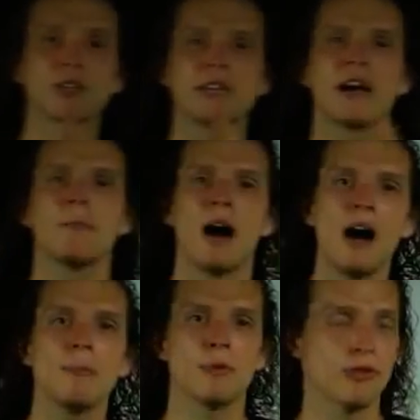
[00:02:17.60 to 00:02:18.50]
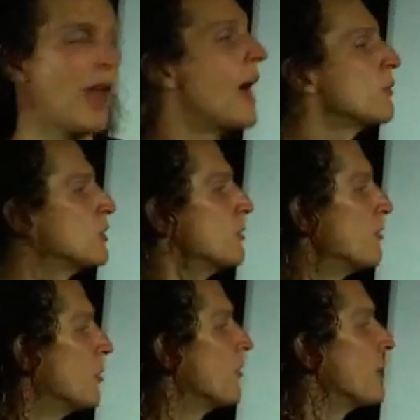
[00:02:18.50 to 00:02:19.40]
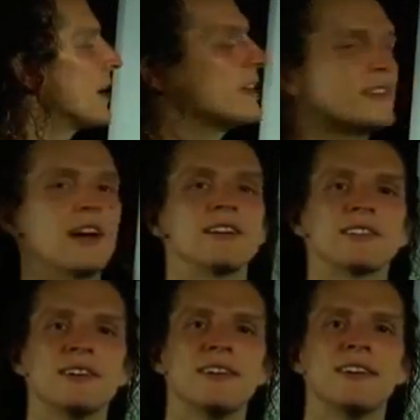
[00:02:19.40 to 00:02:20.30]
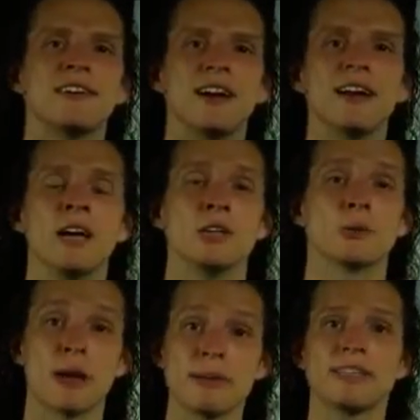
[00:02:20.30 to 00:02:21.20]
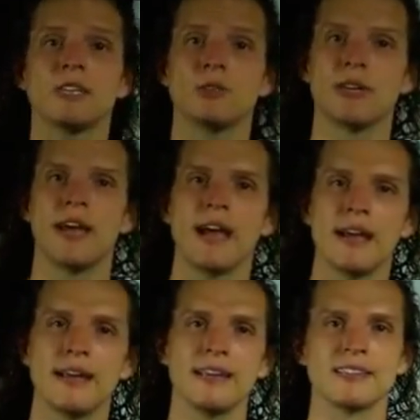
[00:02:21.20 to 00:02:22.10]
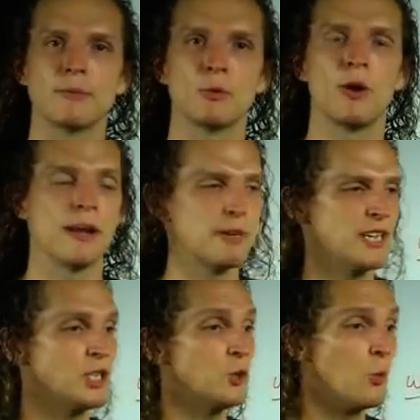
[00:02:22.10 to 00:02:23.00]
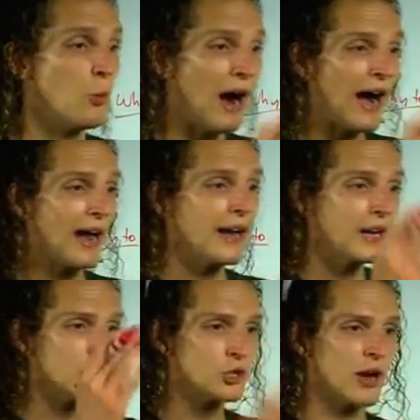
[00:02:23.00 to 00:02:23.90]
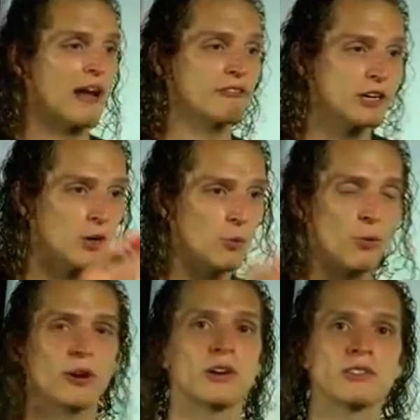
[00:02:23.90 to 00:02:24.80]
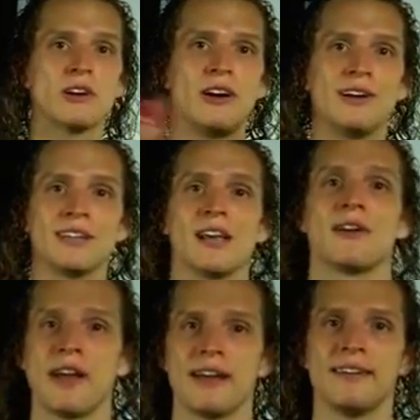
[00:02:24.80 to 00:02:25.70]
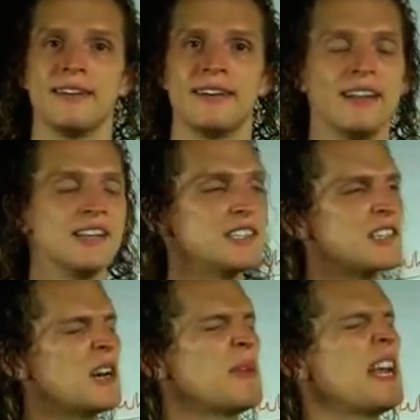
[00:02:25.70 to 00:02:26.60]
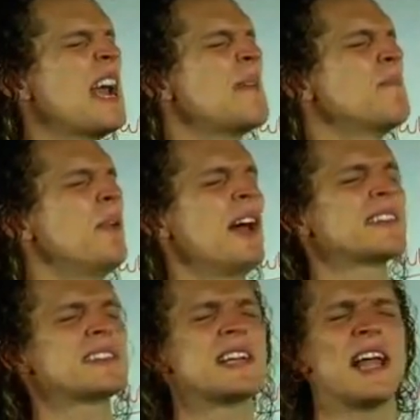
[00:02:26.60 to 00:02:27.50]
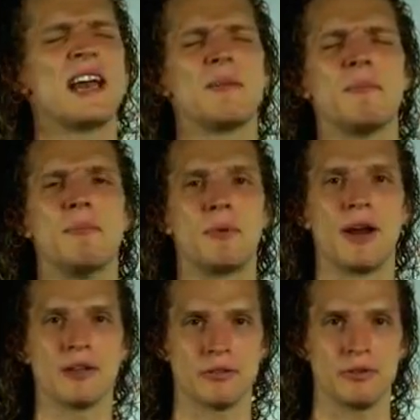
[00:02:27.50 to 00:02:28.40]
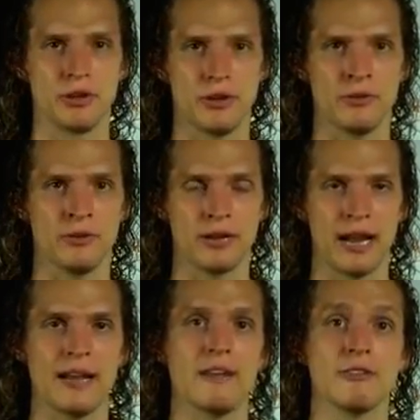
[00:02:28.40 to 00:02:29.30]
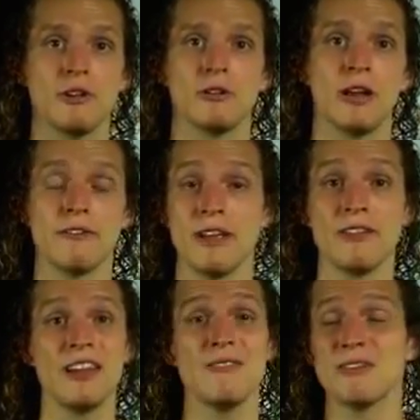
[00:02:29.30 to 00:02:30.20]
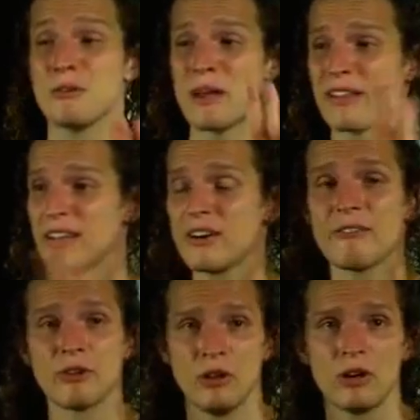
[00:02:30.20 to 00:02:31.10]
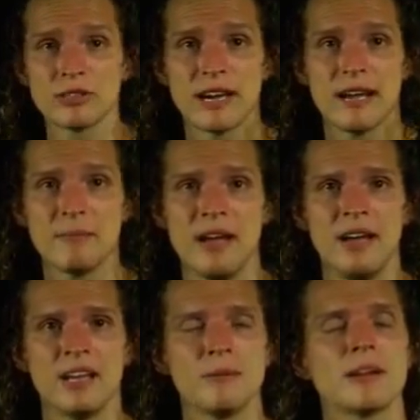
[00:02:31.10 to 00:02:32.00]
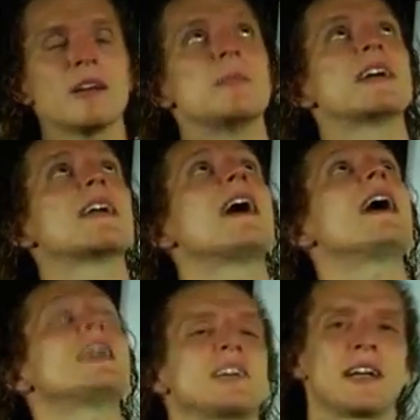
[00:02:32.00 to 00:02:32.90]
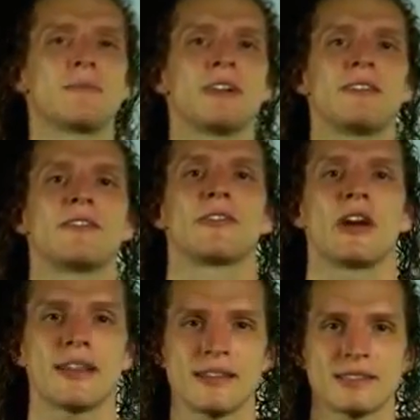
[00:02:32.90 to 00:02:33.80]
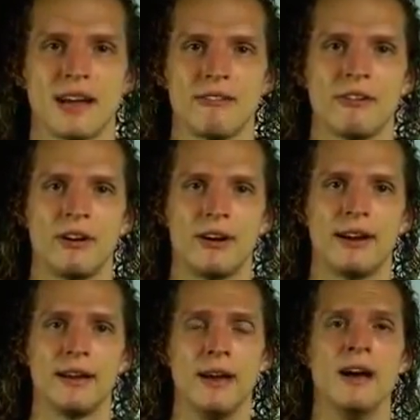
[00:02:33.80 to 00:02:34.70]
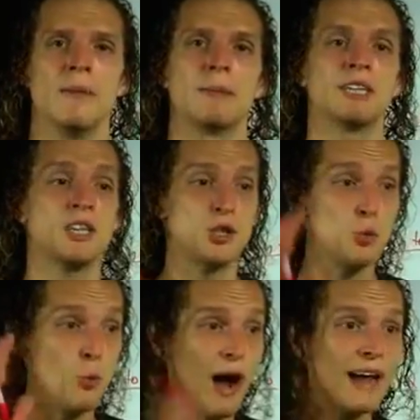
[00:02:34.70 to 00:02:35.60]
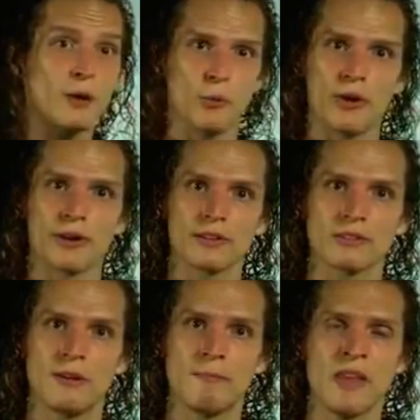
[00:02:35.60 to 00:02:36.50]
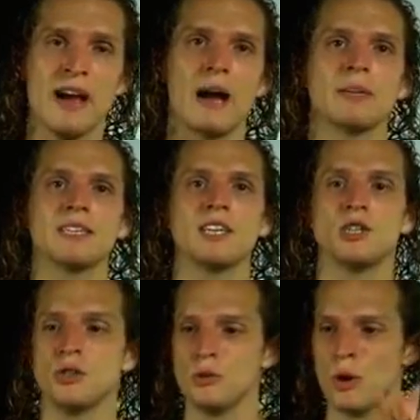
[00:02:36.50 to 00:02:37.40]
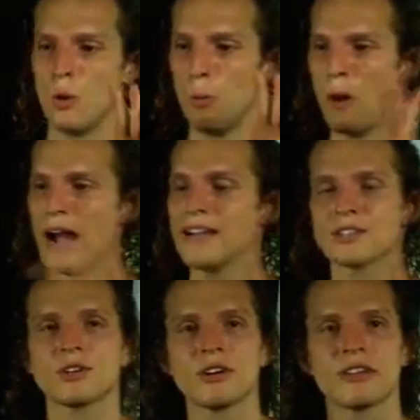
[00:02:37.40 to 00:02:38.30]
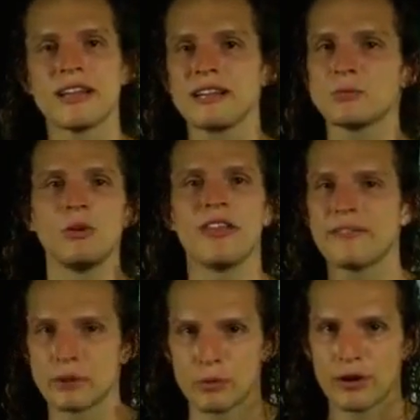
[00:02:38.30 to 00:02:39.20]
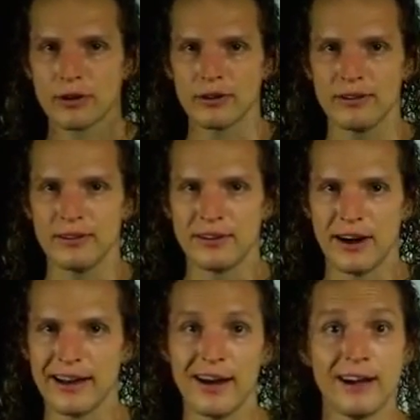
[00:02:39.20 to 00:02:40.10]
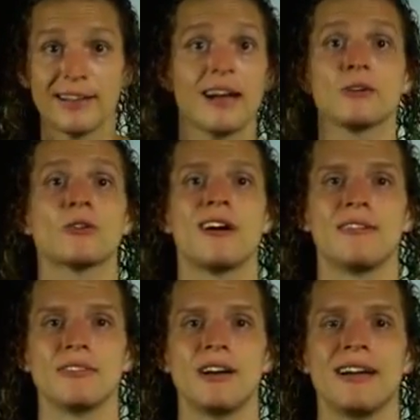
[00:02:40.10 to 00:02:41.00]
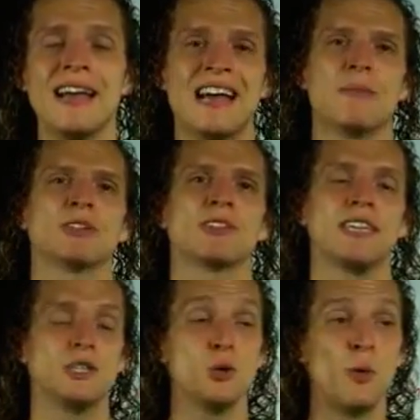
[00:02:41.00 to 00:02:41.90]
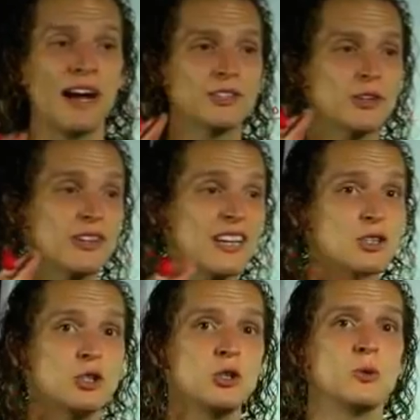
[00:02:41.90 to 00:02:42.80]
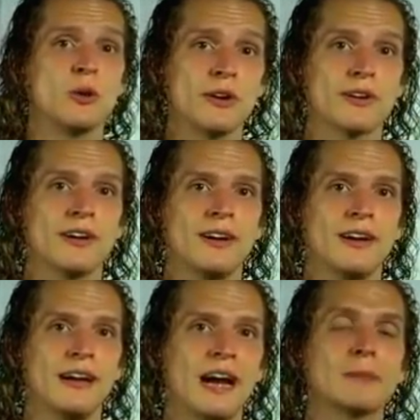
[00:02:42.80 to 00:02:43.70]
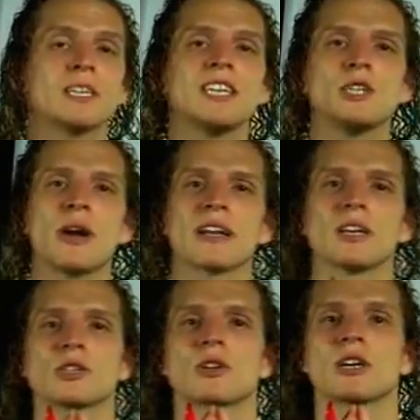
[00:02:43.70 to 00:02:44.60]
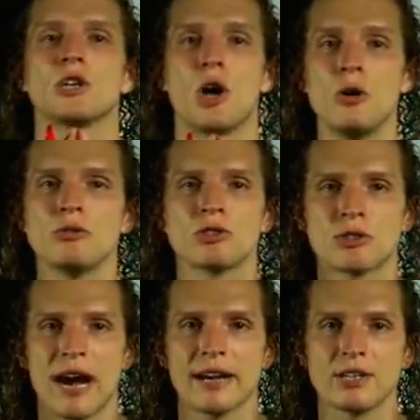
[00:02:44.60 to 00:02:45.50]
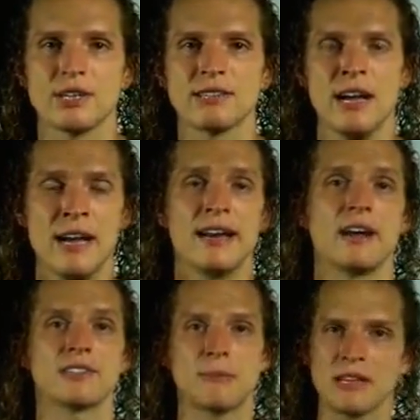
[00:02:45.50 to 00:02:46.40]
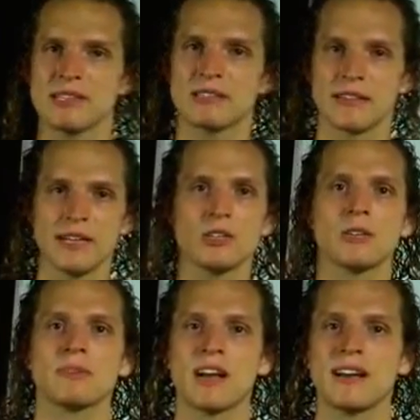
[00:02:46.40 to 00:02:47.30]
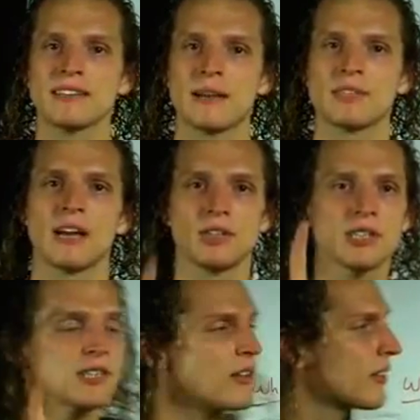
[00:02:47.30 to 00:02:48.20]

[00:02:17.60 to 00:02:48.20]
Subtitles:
actually come up with the how-to before everybody else does, right? So what I'm going to teach you today is, number one, I'm going to teach you why traffic works on the internet. This is going to be a blessing and a breakthrough to you. Okay, even if you've been on the internet for a long time, you'll be like, oh my gosh, I can't believe I've never thought of this stuff. All right? But I'm going to teach you why it works. I'm going to teach you why certain things will never work, right? Online or offline. I'm also going to teach you why certain things do work. I'm going to teach you how to construct your own strategies. Now, some of this is leadership concepts. Now, just as a